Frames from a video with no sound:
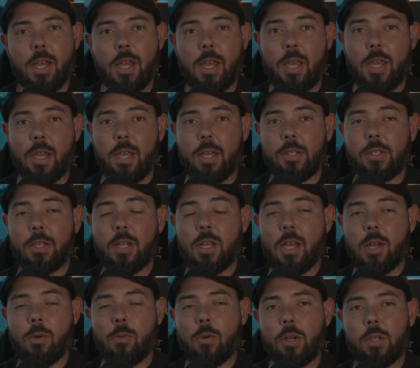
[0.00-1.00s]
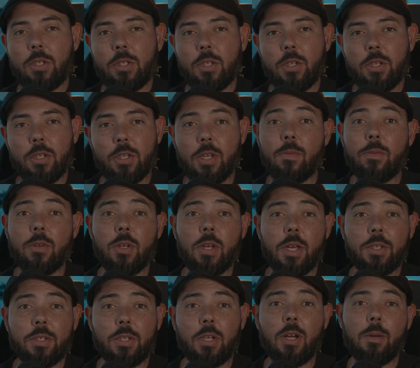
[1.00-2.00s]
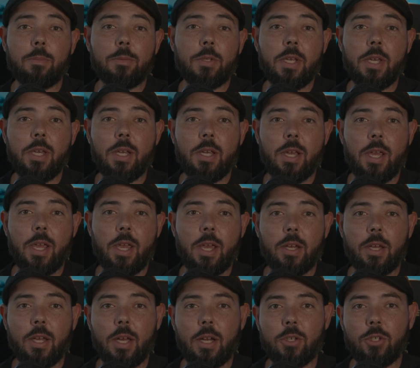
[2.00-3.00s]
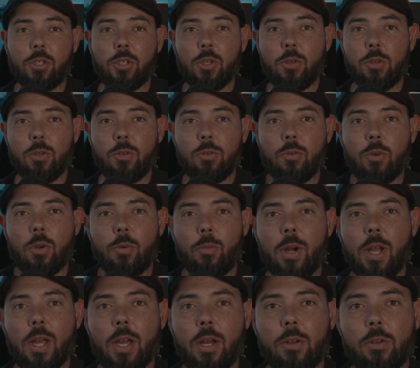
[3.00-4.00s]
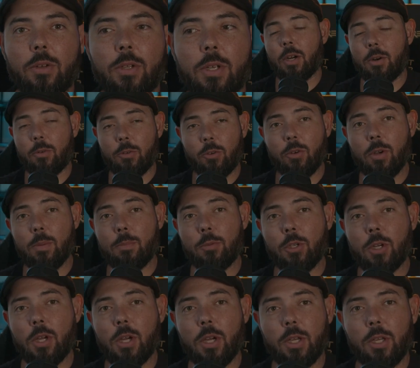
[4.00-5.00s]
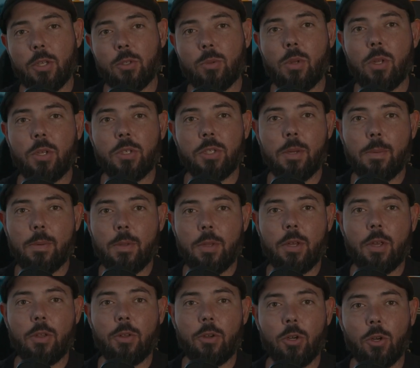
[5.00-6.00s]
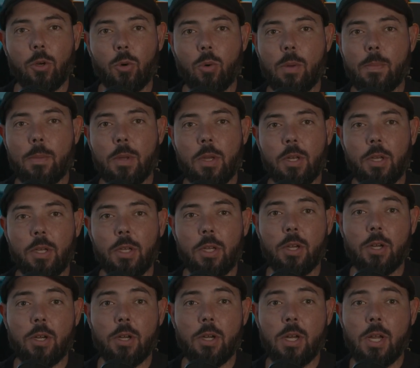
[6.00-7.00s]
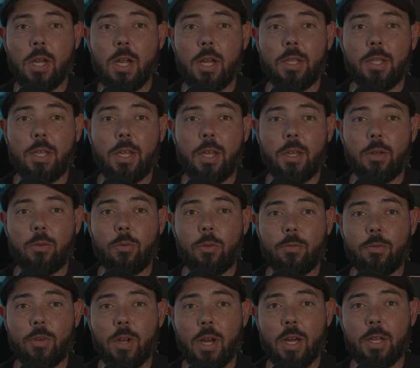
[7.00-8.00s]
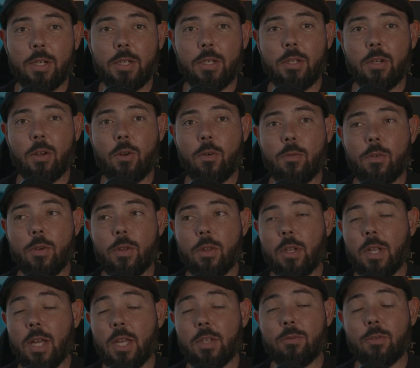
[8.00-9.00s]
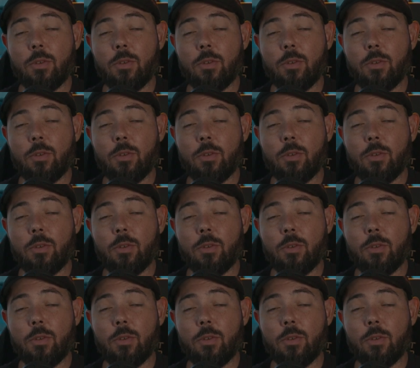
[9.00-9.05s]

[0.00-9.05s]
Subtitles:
and today I wanted to just give you guys an update and kind of show you around our grip truck as well as some of the other equipment and gear that we've gotten over the last